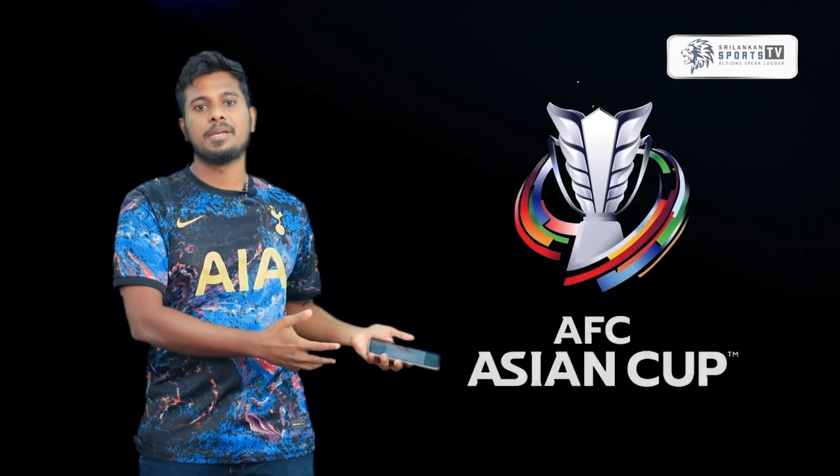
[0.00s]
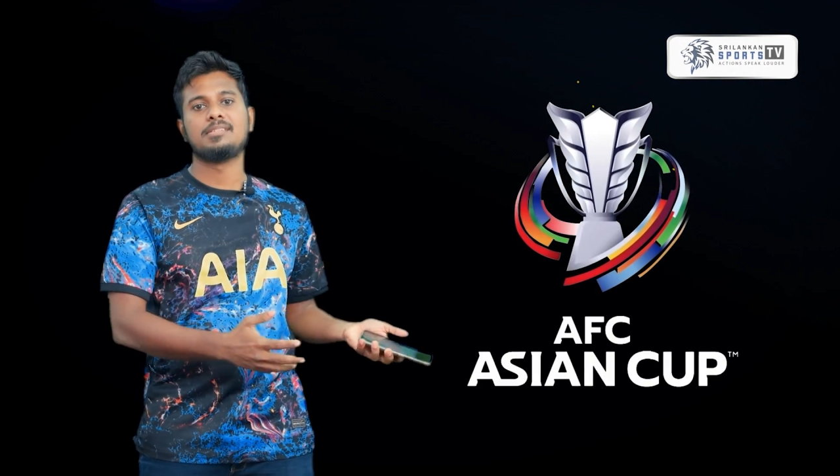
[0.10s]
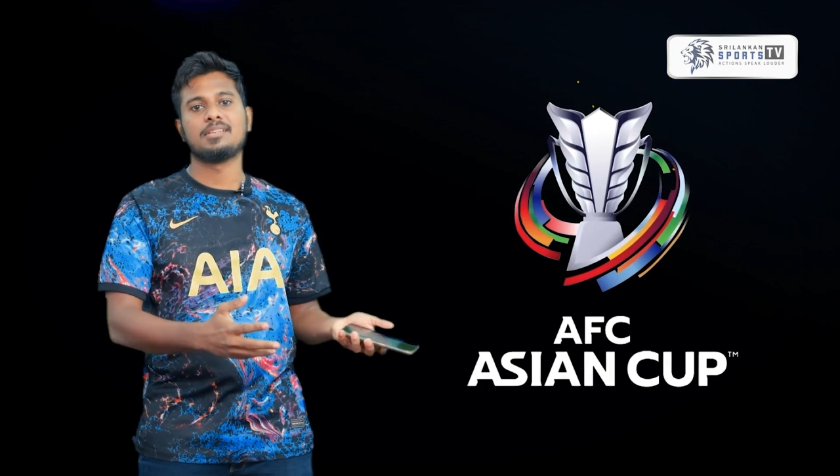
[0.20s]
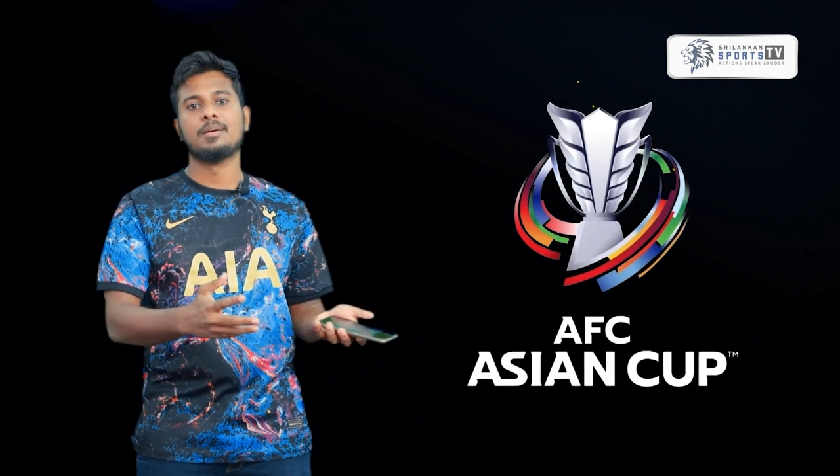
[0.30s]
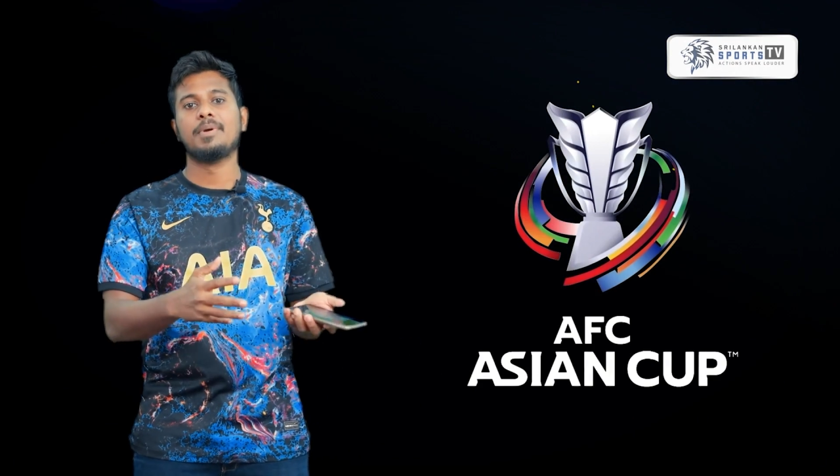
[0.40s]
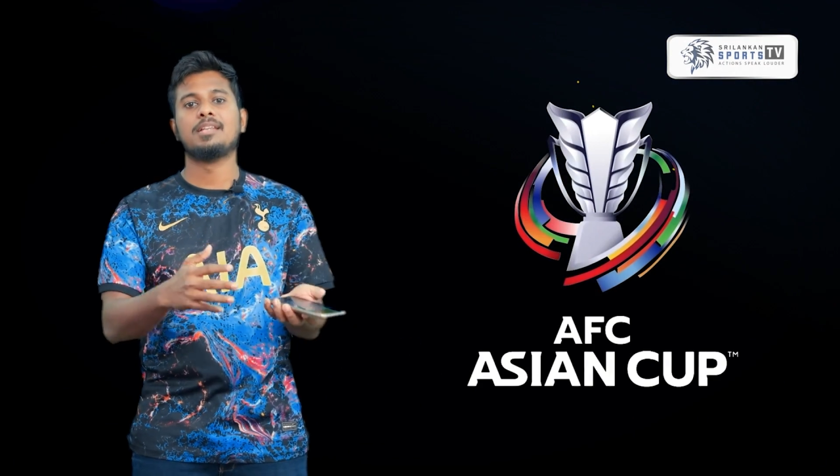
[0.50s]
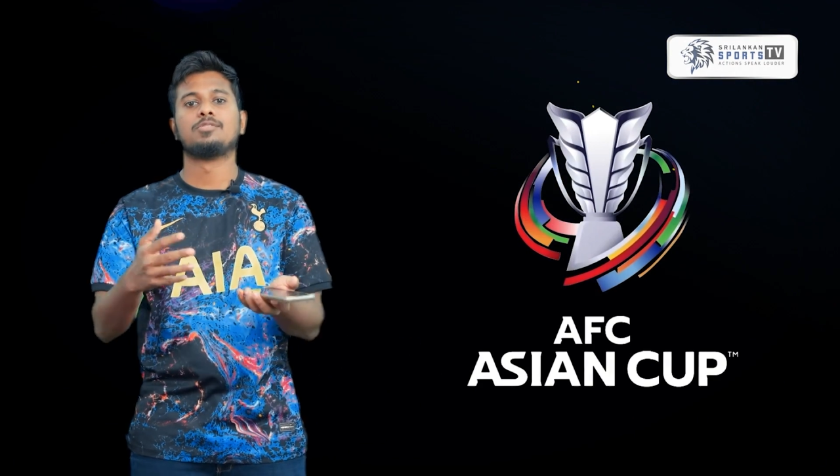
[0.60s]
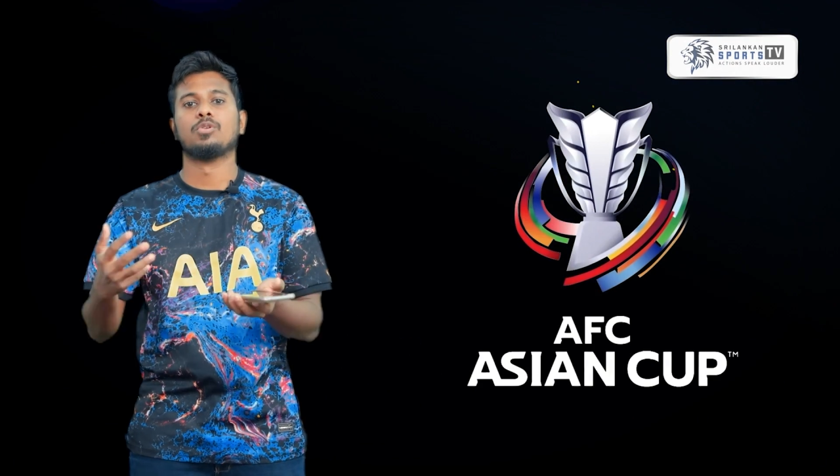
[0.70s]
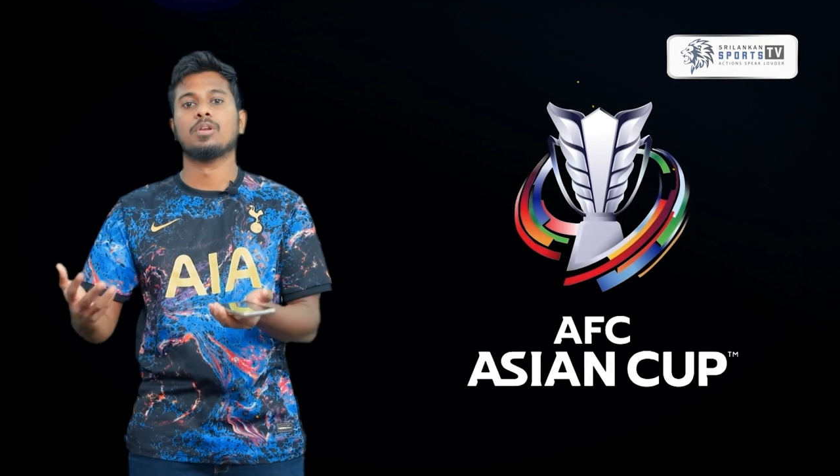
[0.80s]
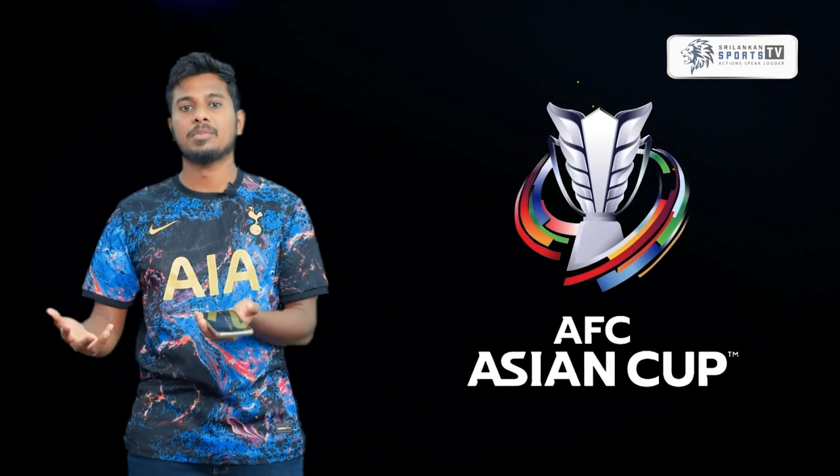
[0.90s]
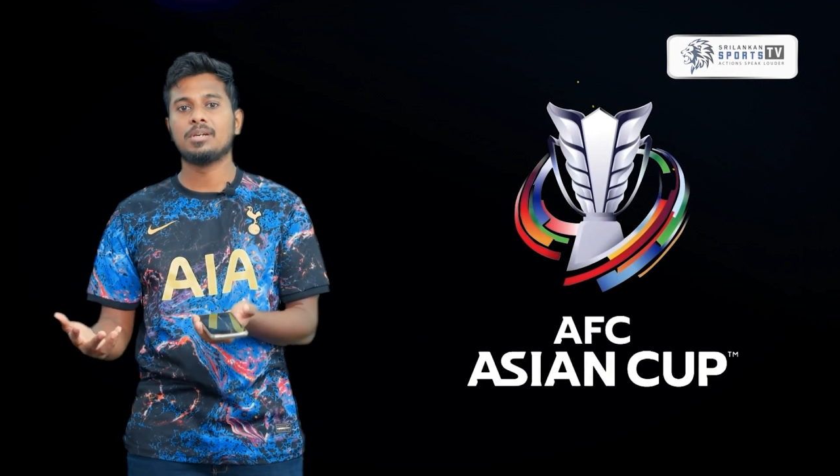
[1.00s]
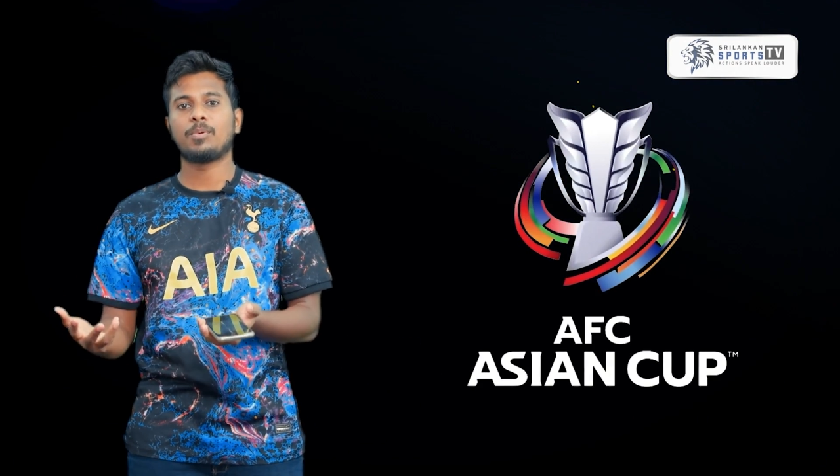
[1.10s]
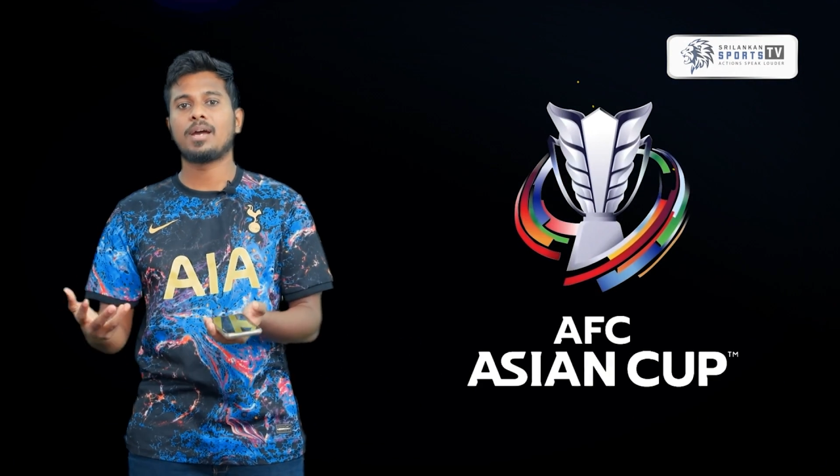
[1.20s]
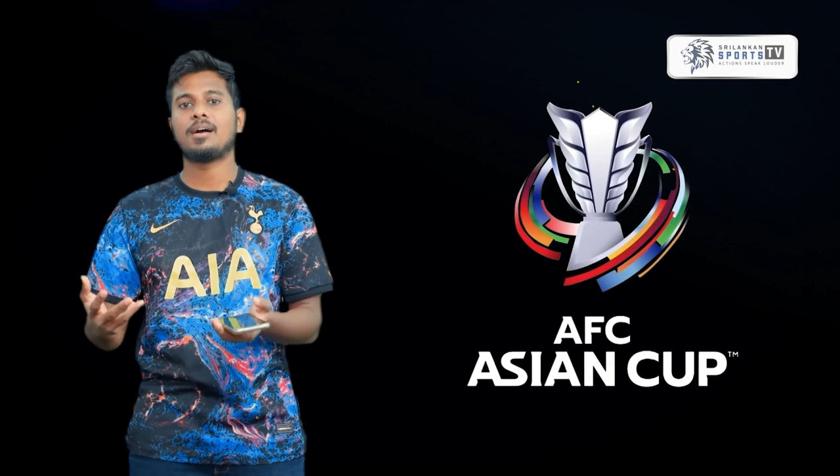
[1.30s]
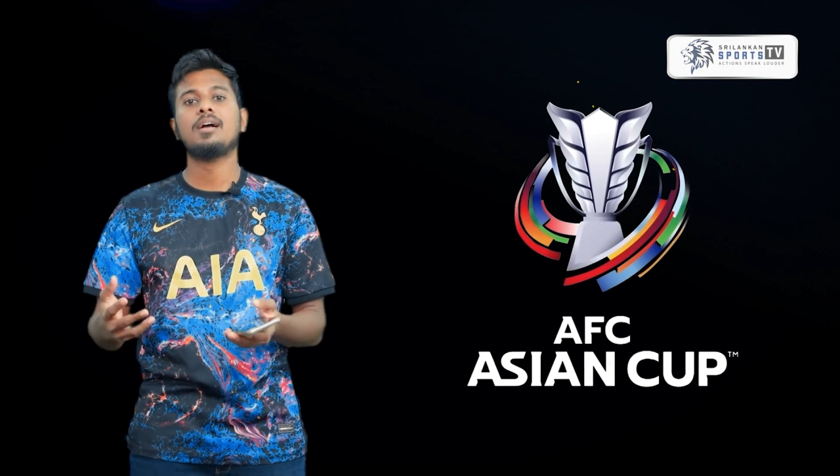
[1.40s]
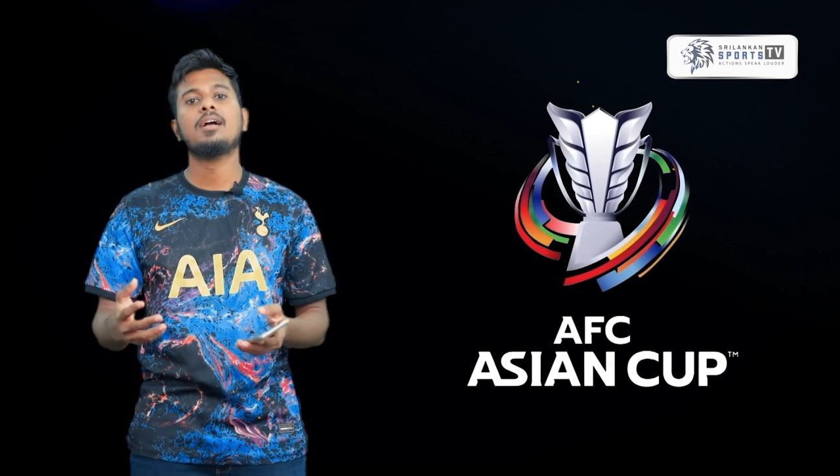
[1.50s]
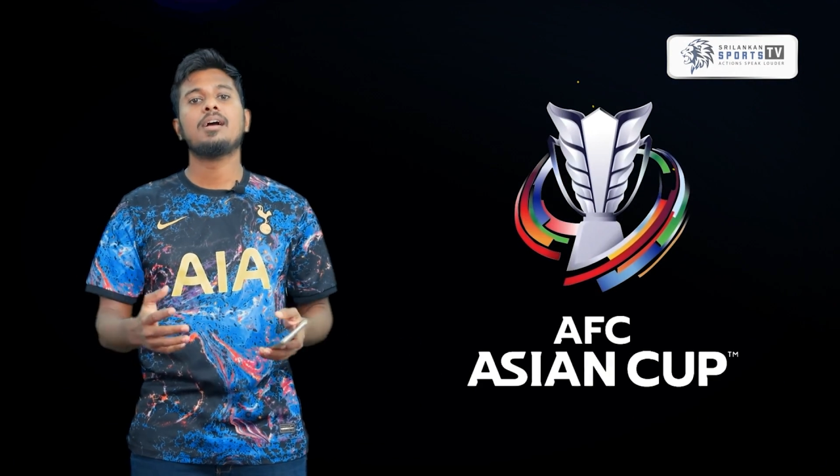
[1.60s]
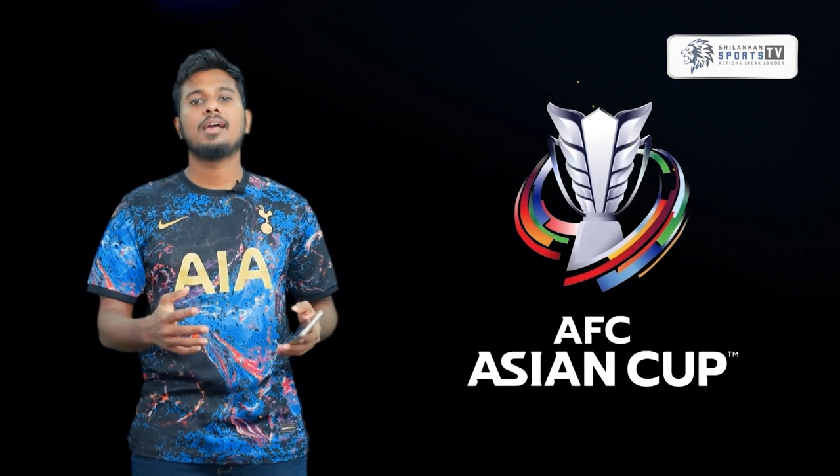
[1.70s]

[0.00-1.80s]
is a men's tournament where